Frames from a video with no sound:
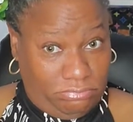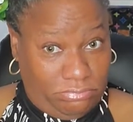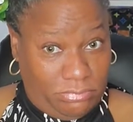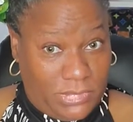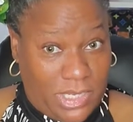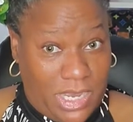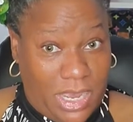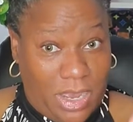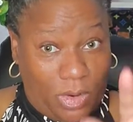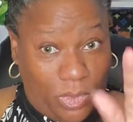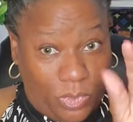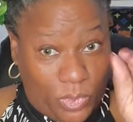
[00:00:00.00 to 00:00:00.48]

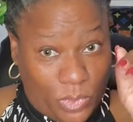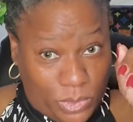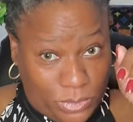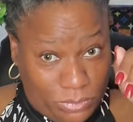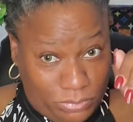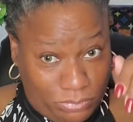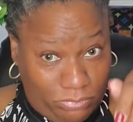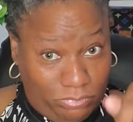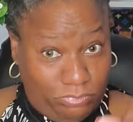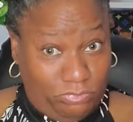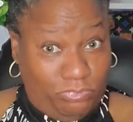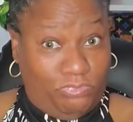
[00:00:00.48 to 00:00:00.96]
I will
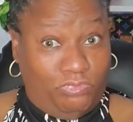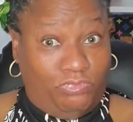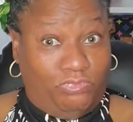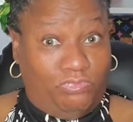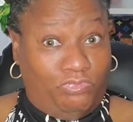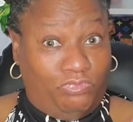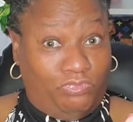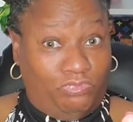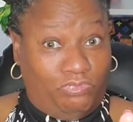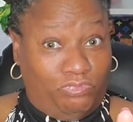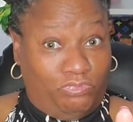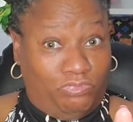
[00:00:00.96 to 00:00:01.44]

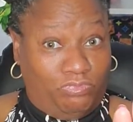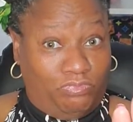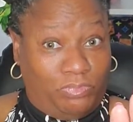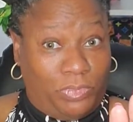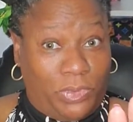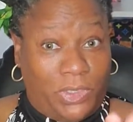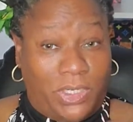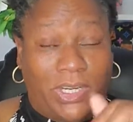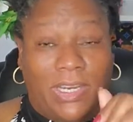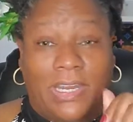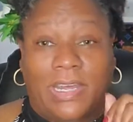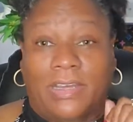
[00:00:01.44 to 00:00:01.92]

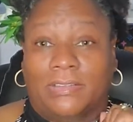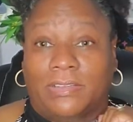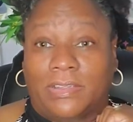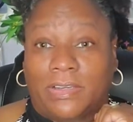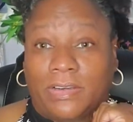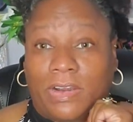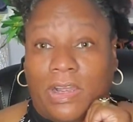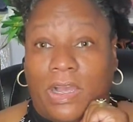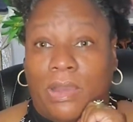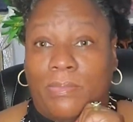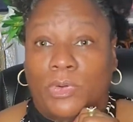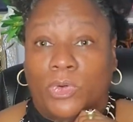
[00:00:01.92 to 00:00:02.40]
put it out
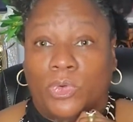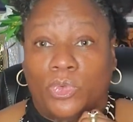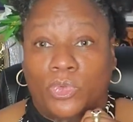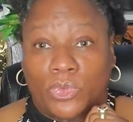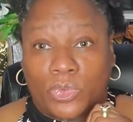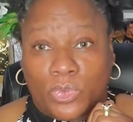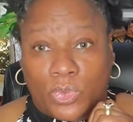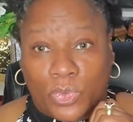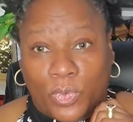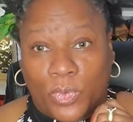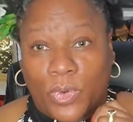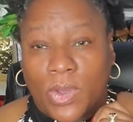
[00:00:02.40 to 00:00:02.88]
there, I'm old
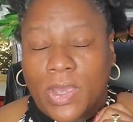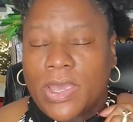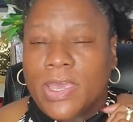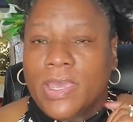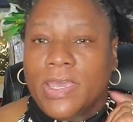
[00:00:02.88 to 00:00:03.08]
school.